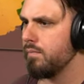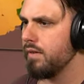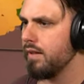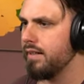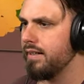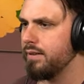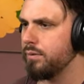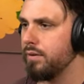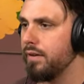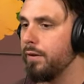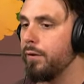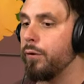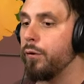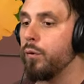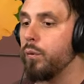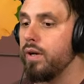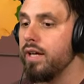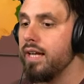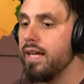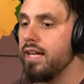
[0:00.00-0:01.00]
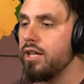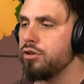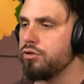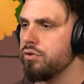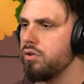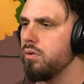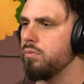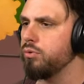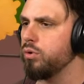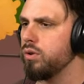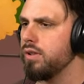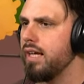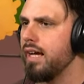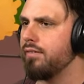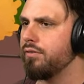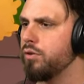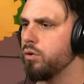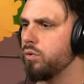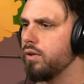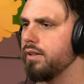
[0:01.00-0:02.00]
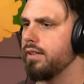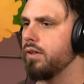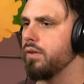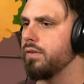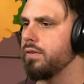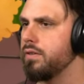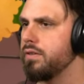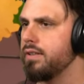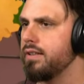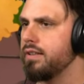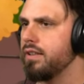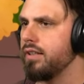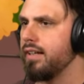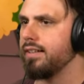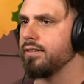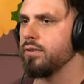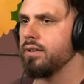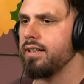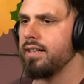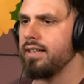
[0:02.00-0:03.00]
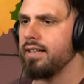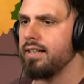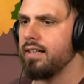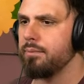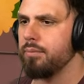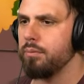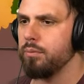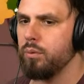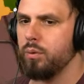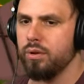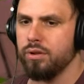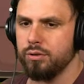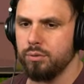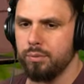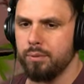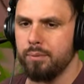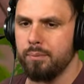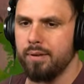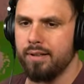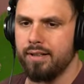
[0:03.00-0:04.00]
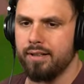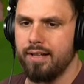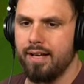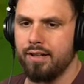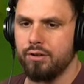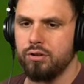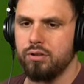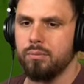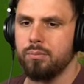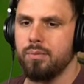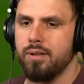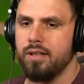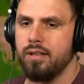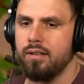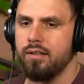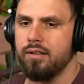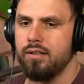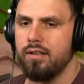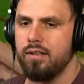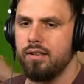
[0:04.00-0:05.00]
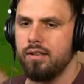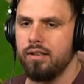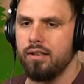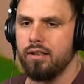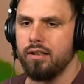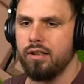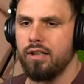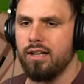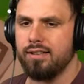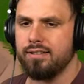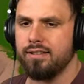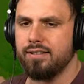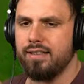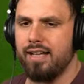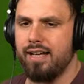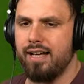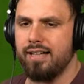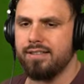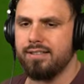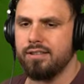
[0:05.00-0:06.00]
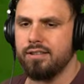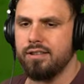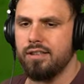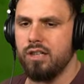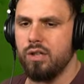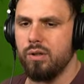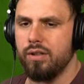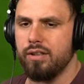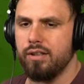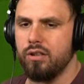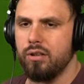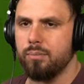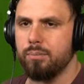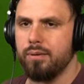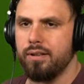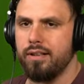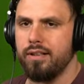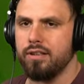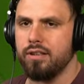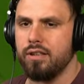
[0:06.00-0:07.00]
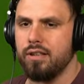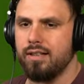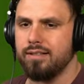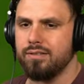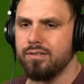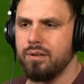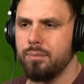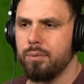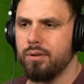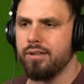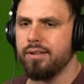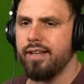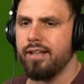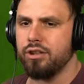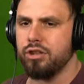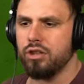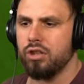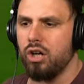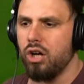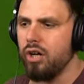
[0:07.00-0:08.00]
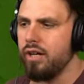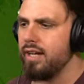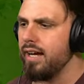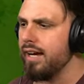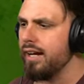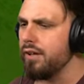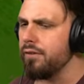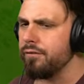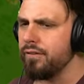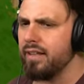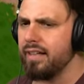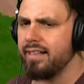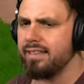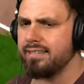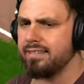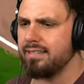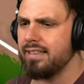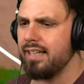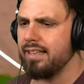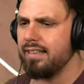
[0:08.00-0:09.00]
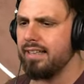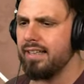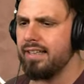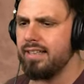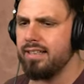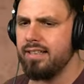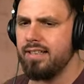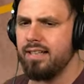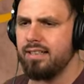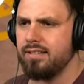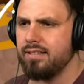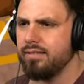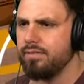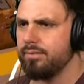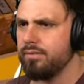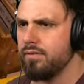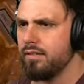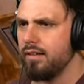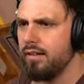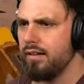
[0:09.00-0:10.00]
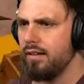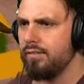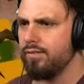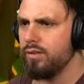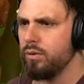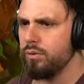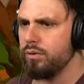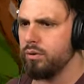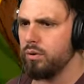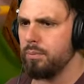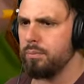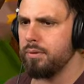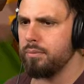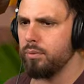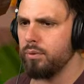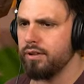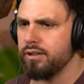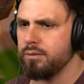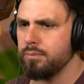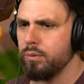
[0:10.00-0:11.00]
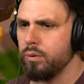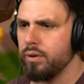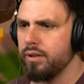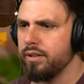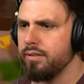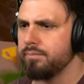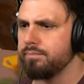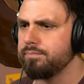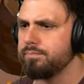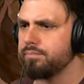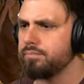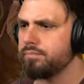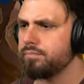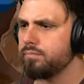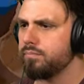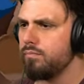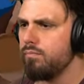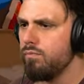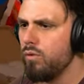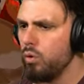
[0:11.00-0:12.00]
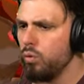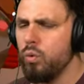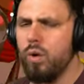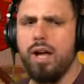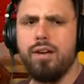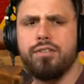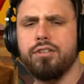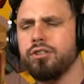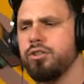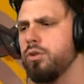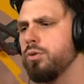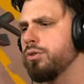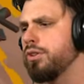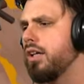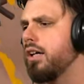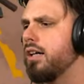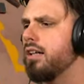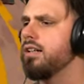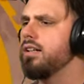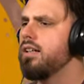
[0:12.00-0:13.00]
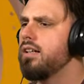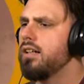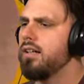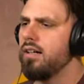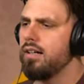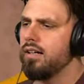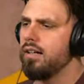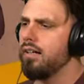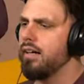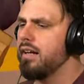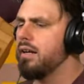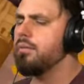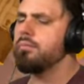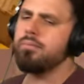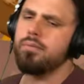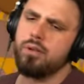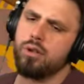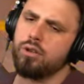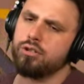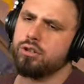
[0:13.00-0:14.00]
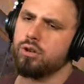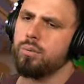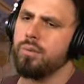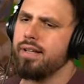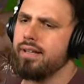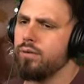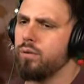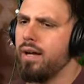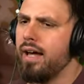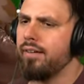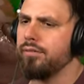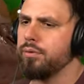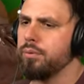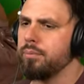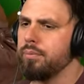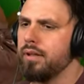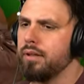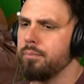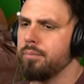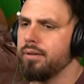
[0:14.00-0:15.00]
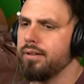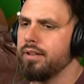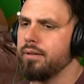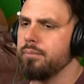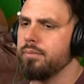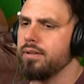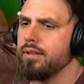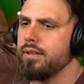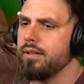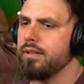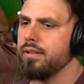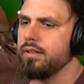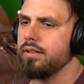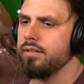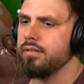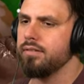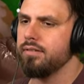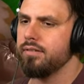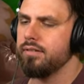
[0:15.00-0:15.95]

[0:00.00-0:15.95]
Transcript: They just need three shrooms. We only have two right now. Darn it. Okay, so we gotta get a couple more so we can make an actual meal. lots of tasks going, completed. Awesome. Dip on nature. I don't feel like it's that late yet. So we can do a bit more exploring. We have this new saw. Uh, and also we do have to like build up the uh,